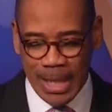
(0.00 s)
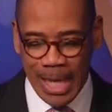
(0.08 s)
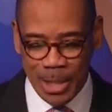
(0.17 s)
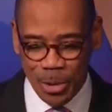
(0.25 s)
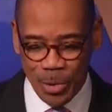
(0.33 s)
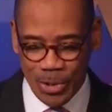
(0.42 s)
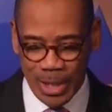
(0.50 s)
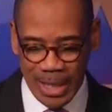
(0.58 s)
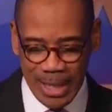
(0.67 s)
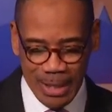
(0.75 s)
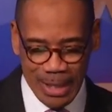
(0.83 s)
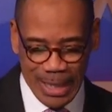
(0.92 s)
God, you
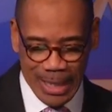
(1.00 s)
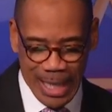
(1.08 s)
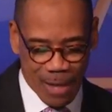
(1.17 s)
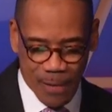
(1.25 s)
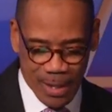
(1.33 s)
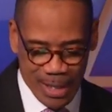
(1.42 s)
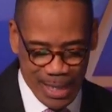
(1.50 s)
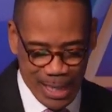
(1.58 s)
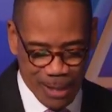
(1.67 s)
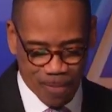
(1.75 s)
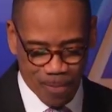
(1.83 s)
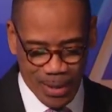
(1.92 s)
see
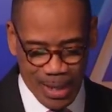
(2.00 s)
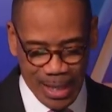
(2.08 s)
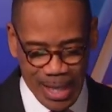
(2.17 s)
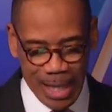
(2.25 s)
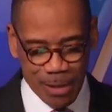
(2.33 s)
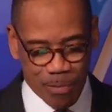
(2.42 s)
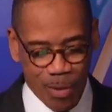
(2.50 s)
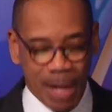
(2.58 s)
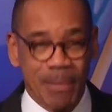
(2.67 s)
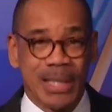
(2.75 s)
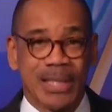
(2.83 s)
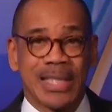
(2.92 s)
everything, and God
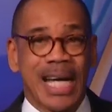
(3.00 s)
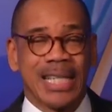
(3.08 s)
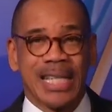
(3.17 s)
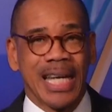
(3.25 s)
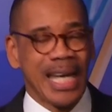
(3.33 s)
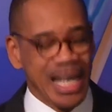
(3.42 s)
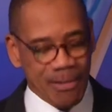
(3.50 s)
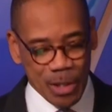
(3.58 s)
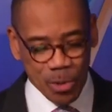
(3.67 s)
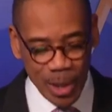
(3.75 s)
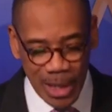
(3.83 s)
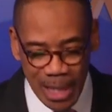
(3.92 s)
promised not
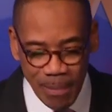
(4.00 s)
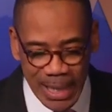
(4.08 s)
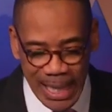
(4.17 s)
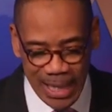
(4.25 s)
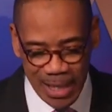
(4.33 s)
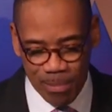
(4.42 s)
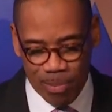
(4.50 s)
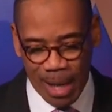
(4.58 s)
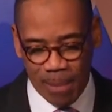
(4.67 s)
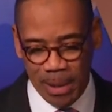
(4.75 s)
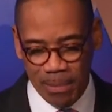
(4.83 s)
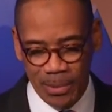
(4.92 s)
ever to eliminate the
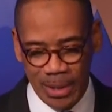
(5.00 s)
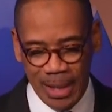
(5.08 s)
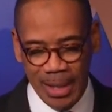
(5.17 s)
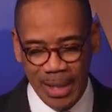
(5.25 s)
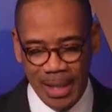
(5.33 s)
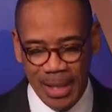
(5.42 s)
problems,